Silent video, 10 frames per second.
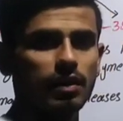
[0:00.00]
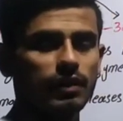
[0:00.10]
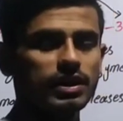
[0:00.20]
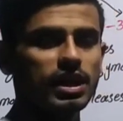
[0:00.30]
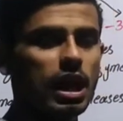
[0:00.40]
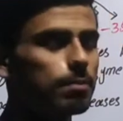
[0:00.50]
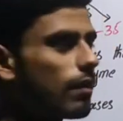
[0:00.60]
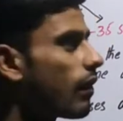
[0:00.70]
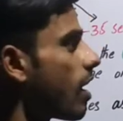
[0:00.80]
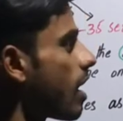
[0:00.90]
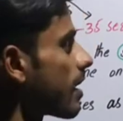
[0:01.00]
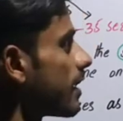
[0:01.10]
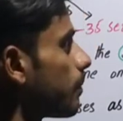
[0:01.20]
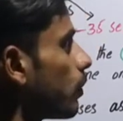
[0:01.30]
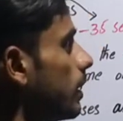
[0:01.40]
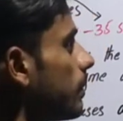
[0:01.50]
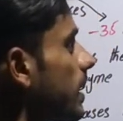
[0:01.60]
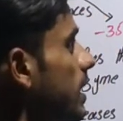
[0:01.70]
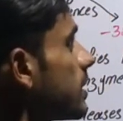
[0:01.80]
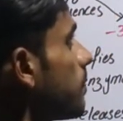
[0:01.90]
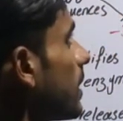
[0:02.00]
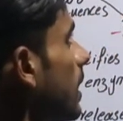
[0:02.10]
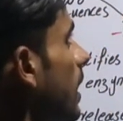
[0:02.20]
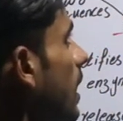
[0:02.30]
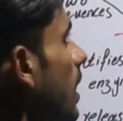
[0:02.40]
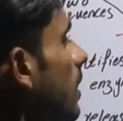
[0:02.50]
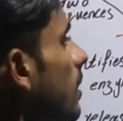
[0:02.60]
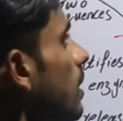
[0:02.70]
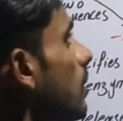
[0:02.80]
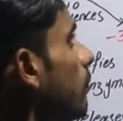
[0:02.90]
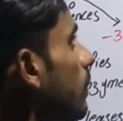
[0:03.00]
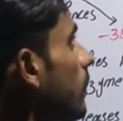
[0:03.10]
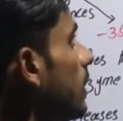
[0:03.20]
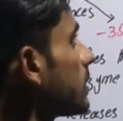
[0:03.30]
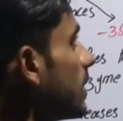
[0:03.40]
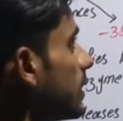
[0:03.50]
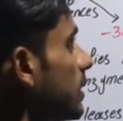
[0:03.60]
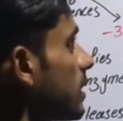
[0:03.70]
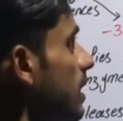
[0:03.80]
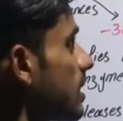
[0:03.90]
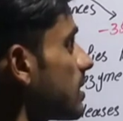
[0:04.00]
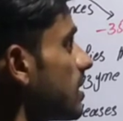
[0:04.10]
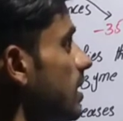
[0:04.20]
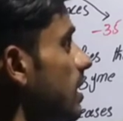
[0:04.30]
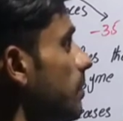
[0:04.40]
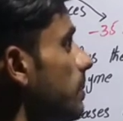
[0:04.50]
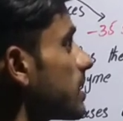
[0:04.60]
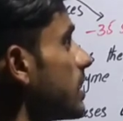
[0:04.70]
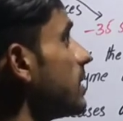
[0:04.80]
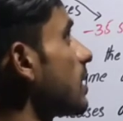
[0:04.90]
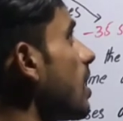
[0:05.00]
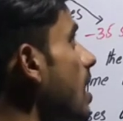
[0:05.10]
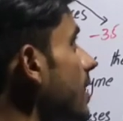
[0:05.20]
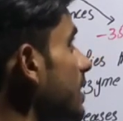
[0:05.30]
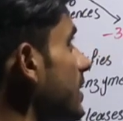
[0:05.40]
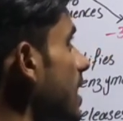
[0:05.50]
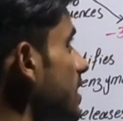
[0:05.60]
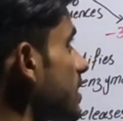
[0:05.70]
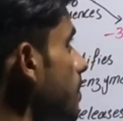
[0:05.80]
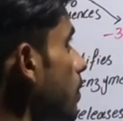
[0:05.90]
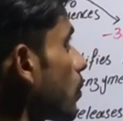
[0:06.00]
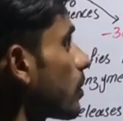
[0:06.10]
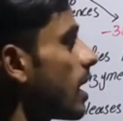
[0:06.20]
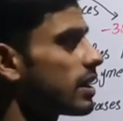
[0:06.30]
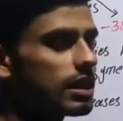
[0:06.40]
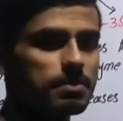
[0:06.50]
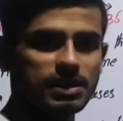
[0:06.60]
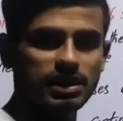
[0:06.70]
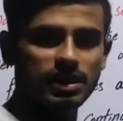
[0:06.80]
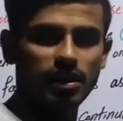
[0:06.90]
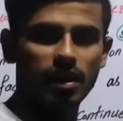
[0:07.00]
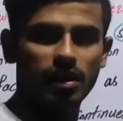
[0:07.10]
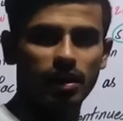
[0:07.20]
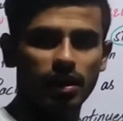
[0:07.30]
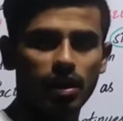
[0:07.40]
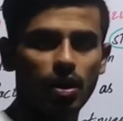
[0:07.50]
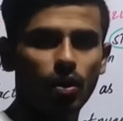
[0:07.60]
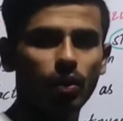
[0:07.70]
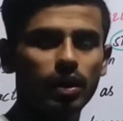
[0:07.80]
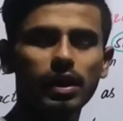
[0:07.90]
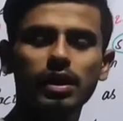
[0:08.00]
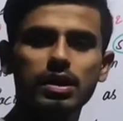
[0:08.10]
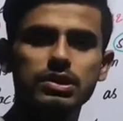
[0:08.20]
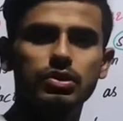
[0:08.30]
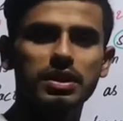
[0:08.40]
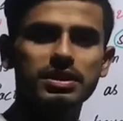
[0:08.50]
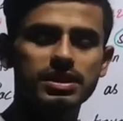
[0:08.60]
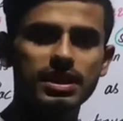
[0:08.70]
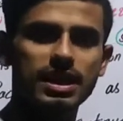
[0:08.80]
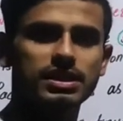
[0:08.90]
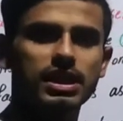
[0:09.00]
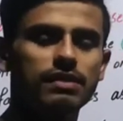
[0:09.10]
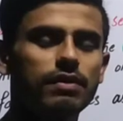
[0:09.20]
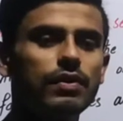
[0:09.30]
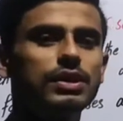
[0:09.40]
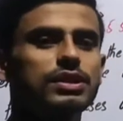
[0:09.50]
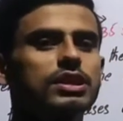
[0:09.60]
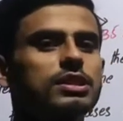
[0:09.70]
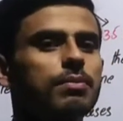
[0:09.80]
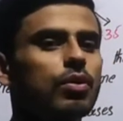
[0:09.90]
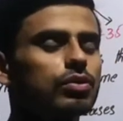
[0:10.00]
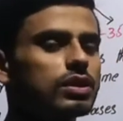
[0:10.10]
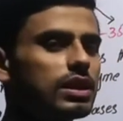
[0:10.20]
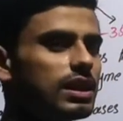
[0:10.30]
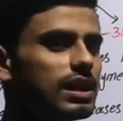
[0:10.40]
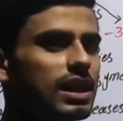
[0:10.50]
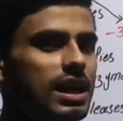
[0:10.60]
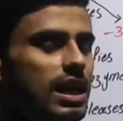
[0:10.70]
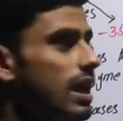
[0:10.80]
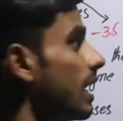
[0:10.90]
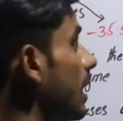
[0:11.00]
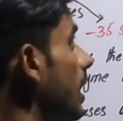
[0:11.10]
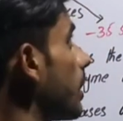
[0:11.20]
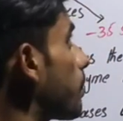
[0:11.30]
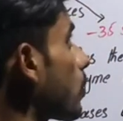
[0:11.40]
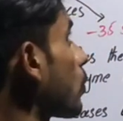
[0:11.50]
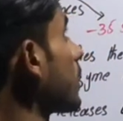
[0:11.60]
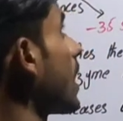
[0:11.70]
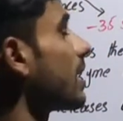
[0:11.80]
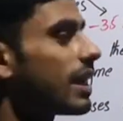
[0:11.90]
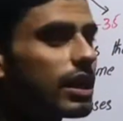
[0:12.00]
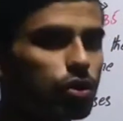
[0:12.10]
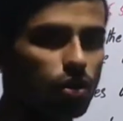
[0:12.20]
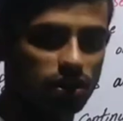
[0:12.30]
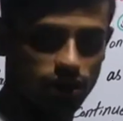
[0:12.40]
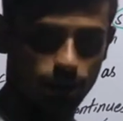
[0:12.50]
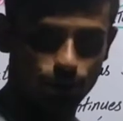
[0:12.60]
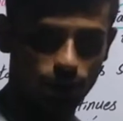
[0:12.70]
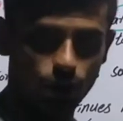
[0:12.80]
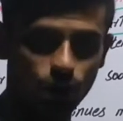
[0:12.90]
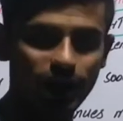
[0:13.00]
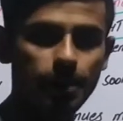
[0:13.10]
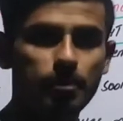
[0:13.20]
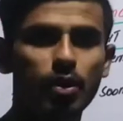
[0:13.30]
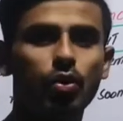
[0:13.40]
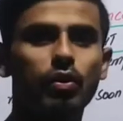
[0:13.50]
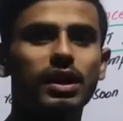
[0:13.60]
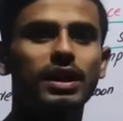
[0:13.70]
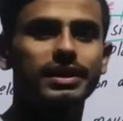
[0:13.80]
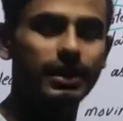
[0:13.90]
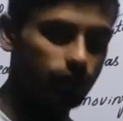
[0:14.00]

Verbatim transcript: with the help of RNA polymerase but here we will synthesize the messenger RNA that is a prokaryotic messenger RNA okay so in this lecture we will discuss about the uh, prokaryotic transcription okay prokaryotic